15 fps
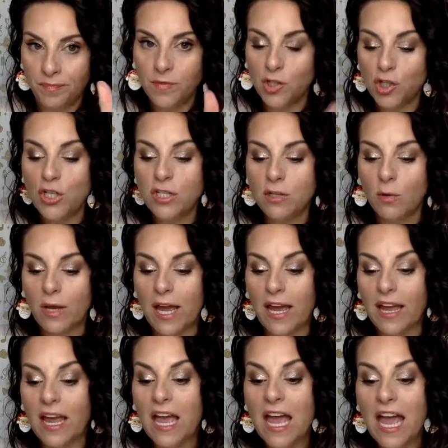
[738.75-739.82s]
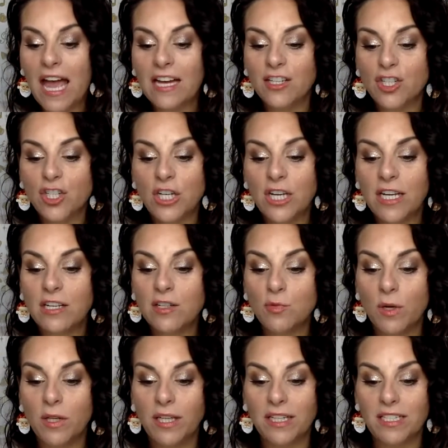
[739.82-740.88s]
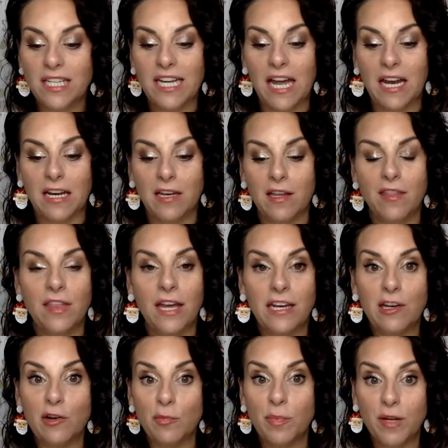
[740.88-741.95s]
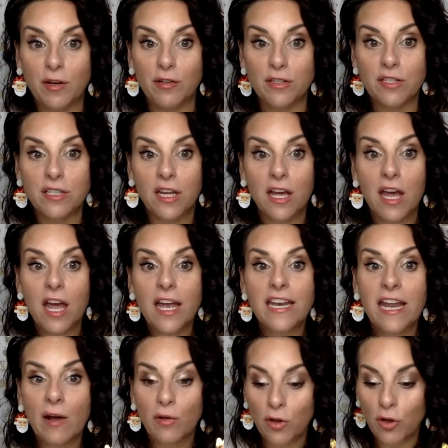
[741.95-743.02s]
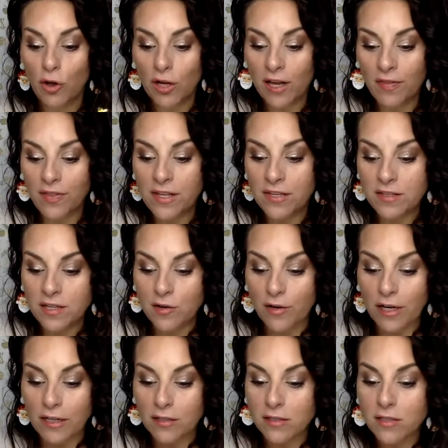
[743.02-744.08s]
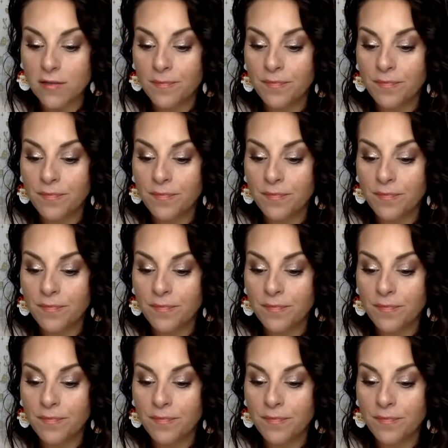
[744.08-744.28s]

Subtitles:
she's okay, and she is willing to get that ear pierced. Now look at these earrings.